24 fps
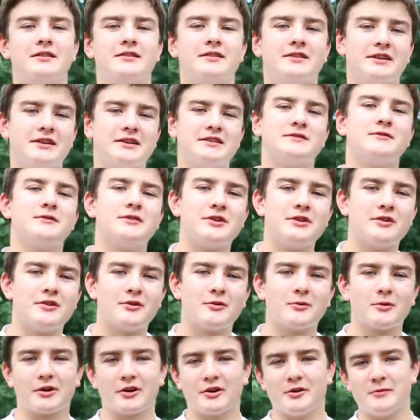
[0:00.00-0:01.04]
Today's video,
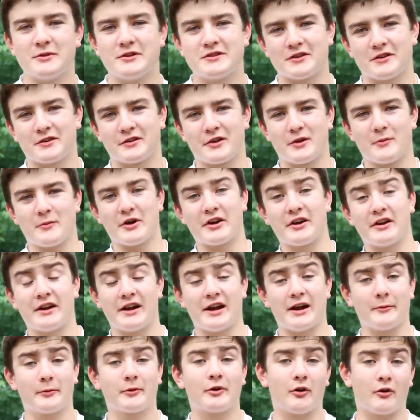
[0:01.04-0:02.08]
we're going to be talking about an
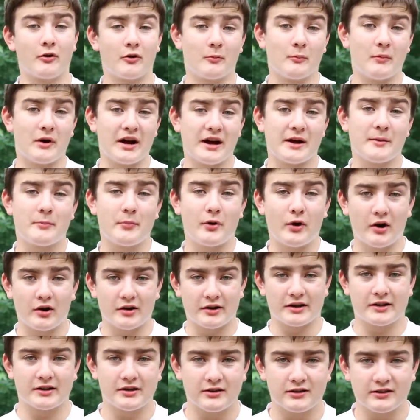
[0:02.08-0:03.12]
app called My
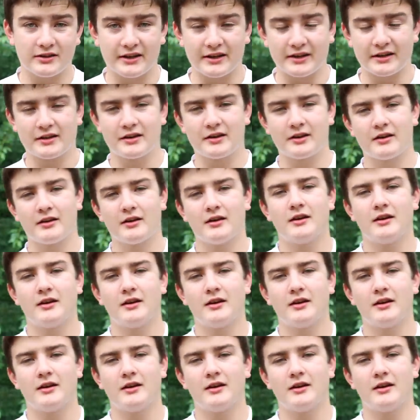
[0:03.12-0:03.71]
Pocket Click.